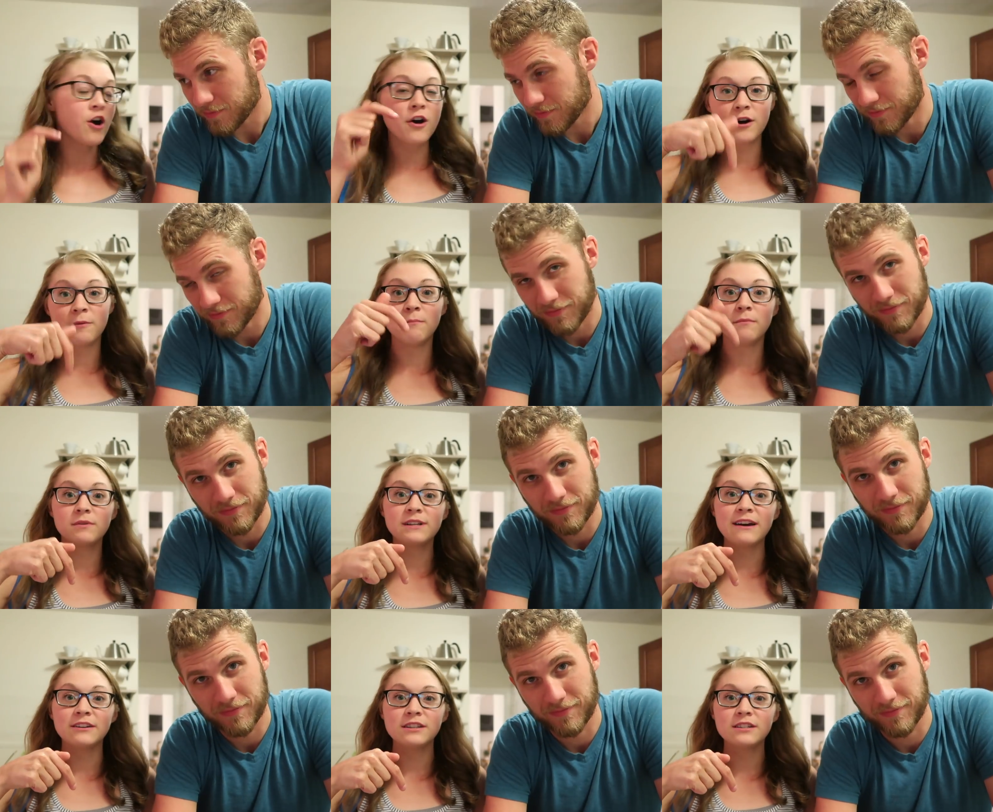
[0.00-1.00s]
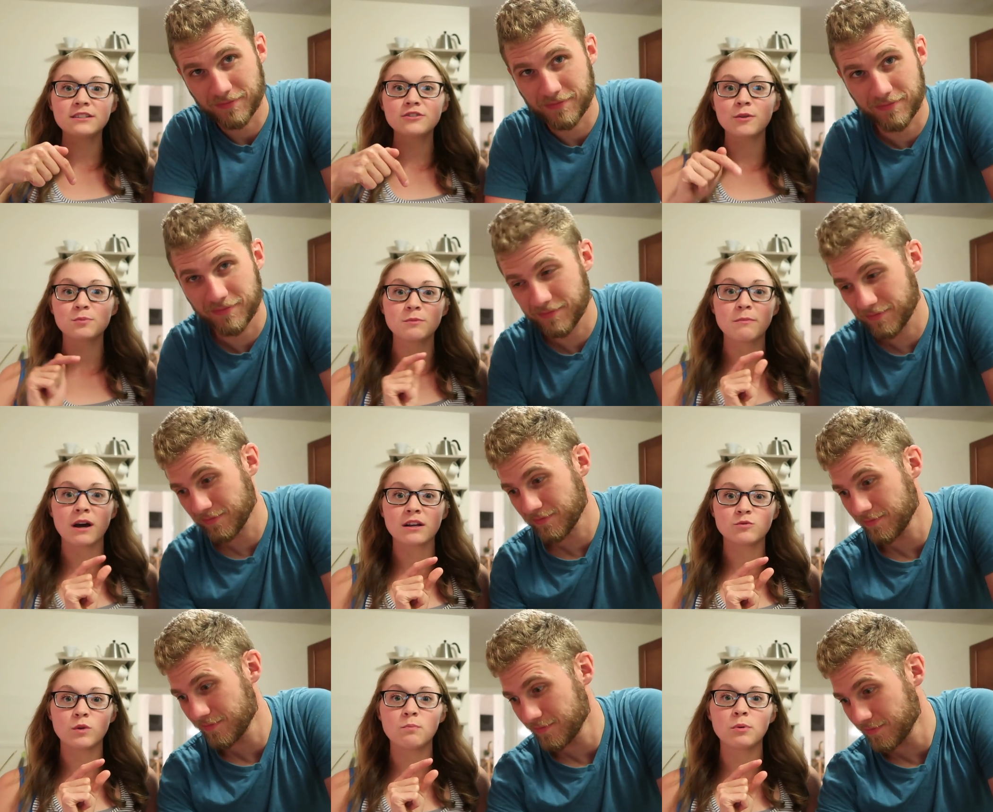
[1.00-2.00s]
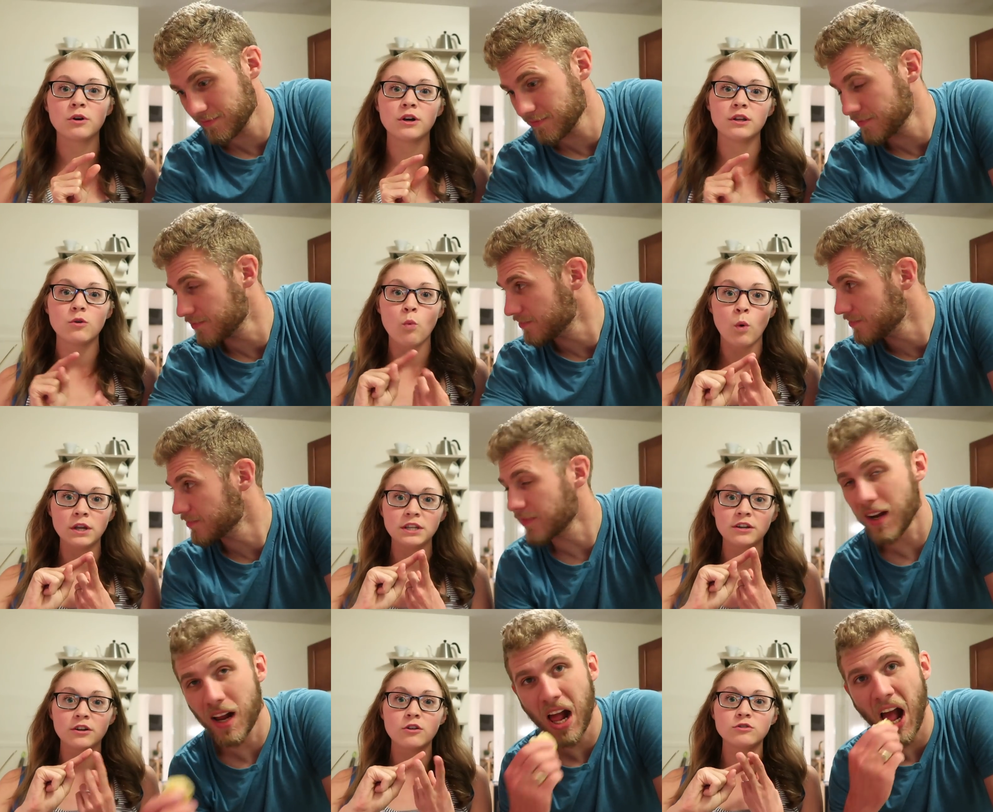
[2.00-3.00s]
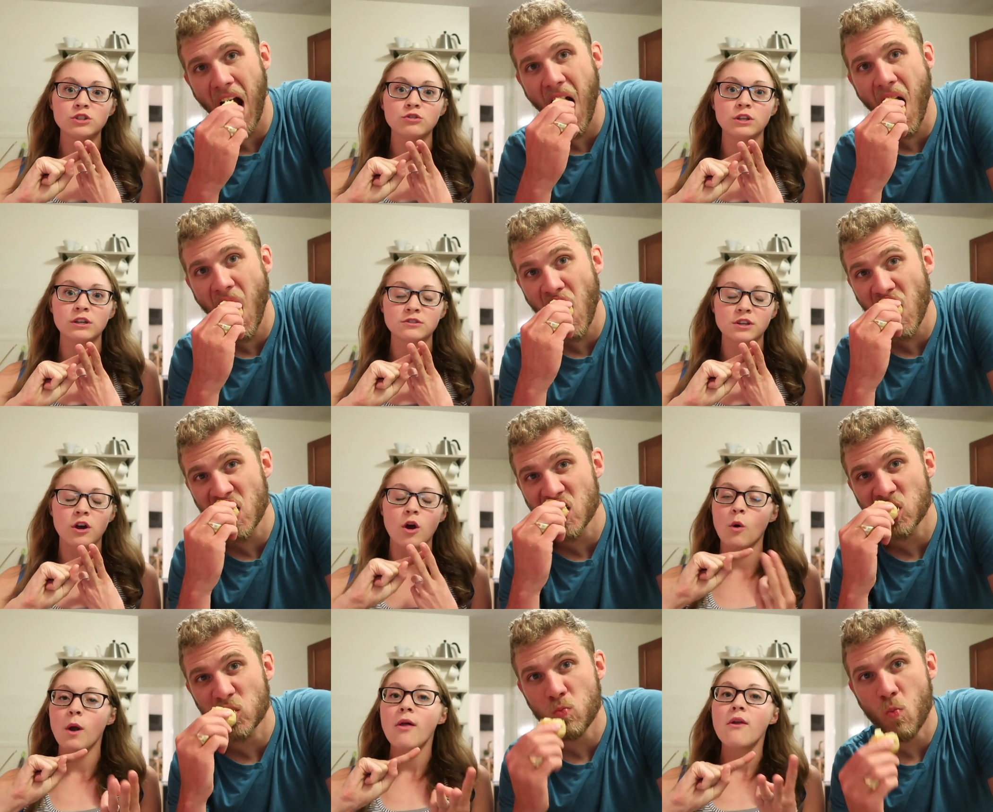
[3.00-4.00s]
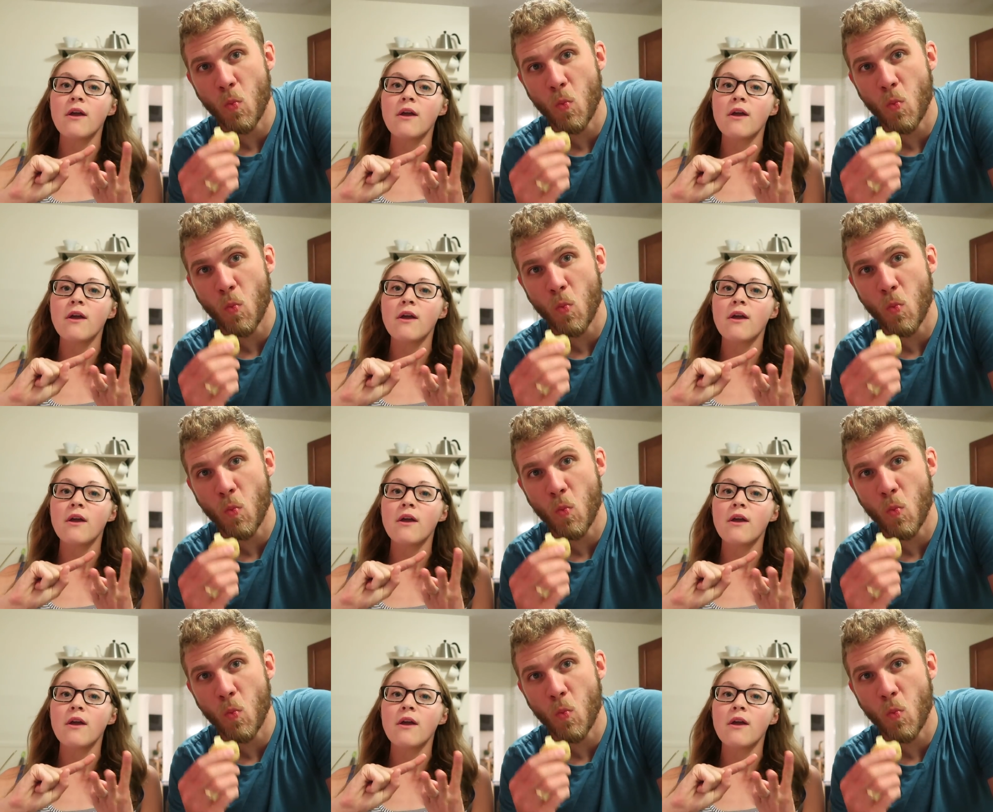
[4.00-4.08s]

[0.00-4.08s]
Speaker 1: on down in the description box. We put 1 year ago, 2 years ago,